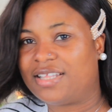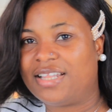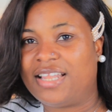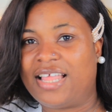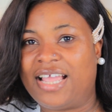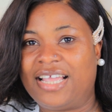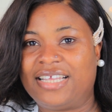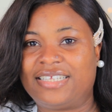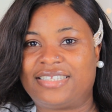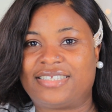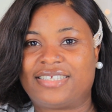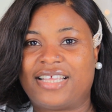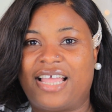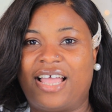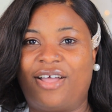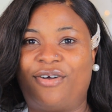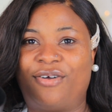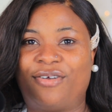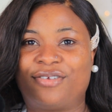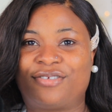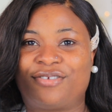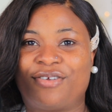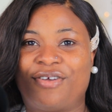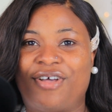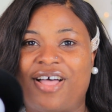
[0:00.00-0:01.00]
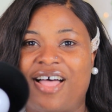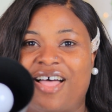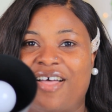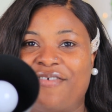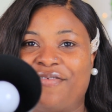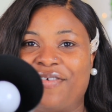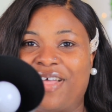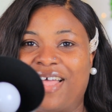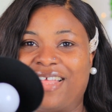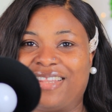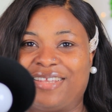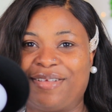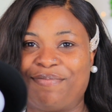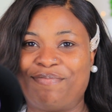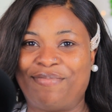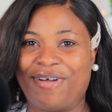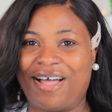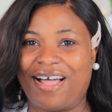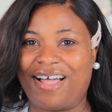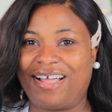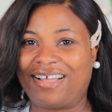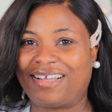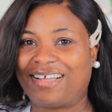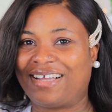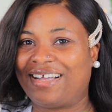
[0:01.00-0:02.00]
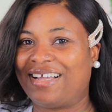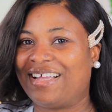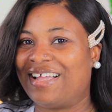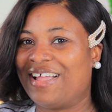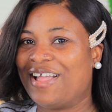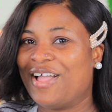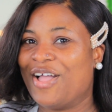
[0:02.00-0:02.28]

the light I also have at the back